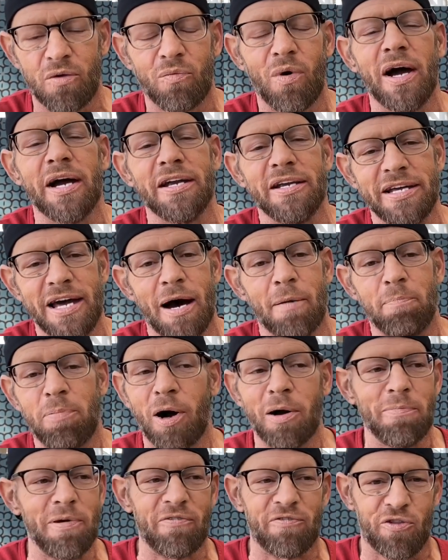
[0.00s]
Right, yeah.
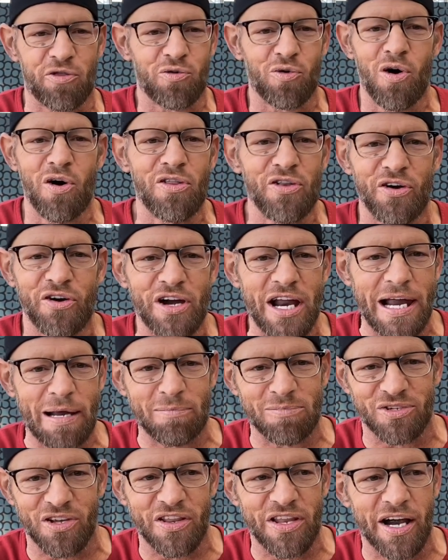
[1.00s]
Pardon me for throwing their
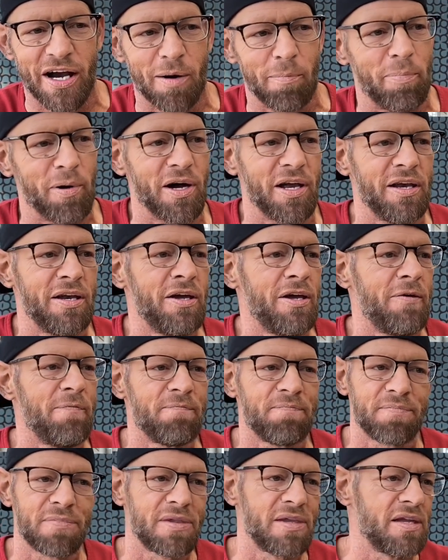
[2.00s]
names in there, but...
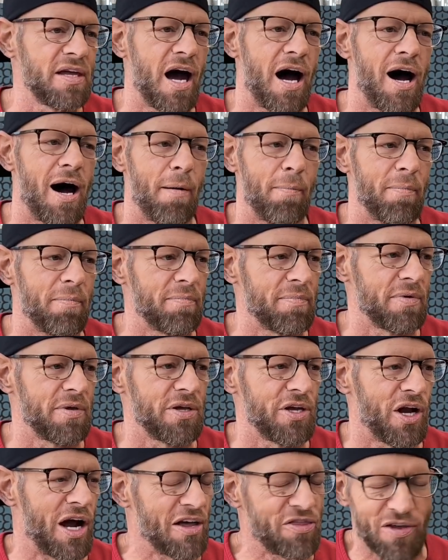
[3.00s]
I
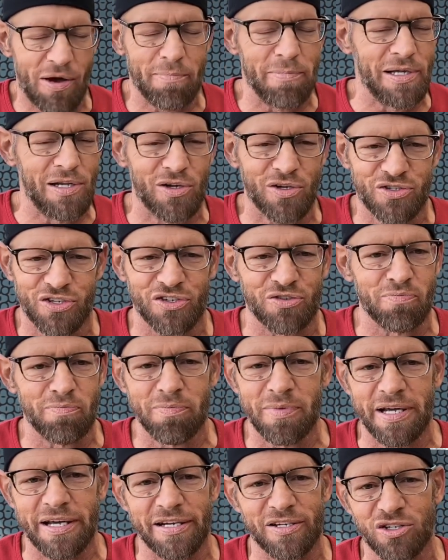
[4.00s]
thought Milos
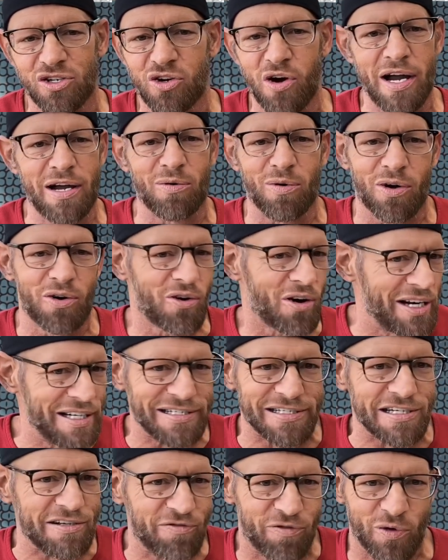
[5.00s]
and Craig were
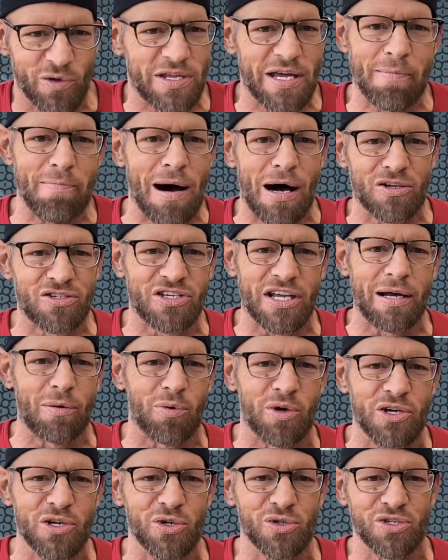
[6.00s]
crazy for amounts they
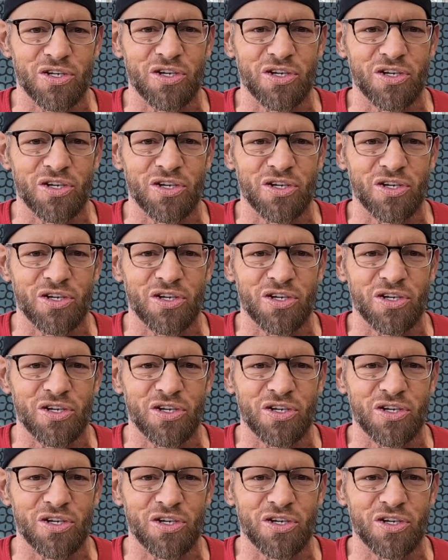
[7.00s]
were using.